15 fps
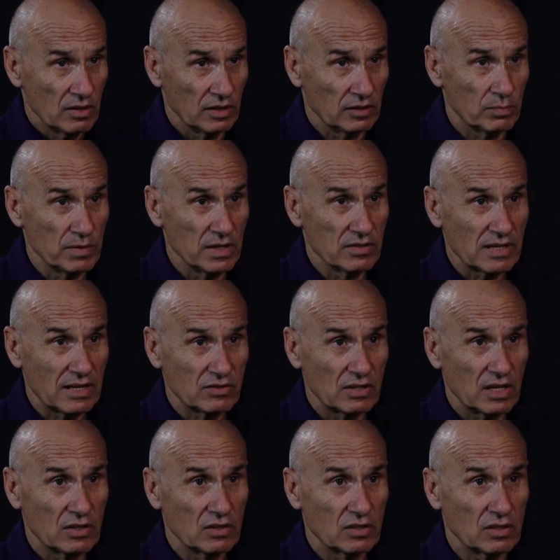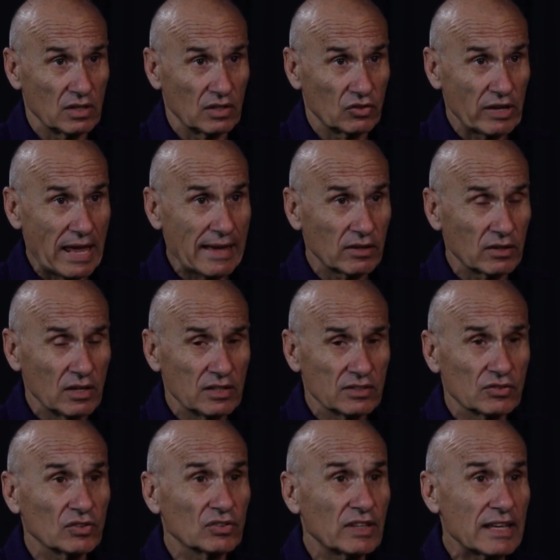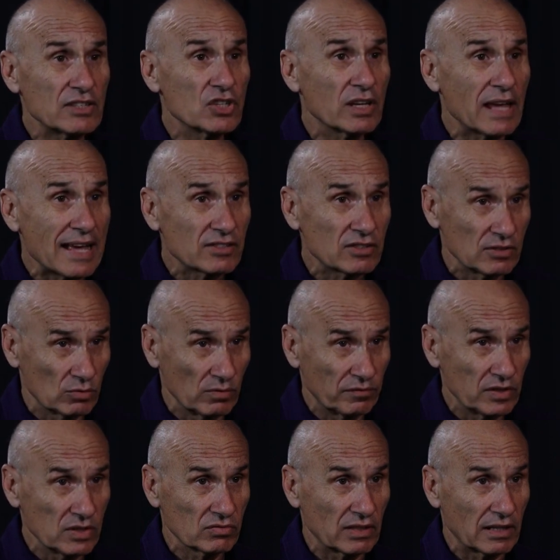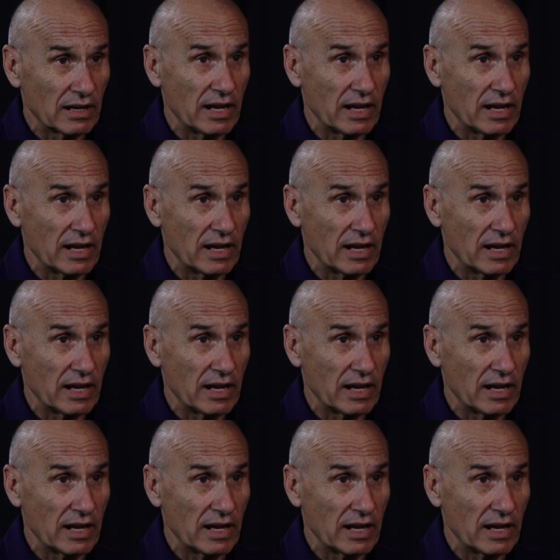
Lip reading: It means that they can attack strategic assets of Israel,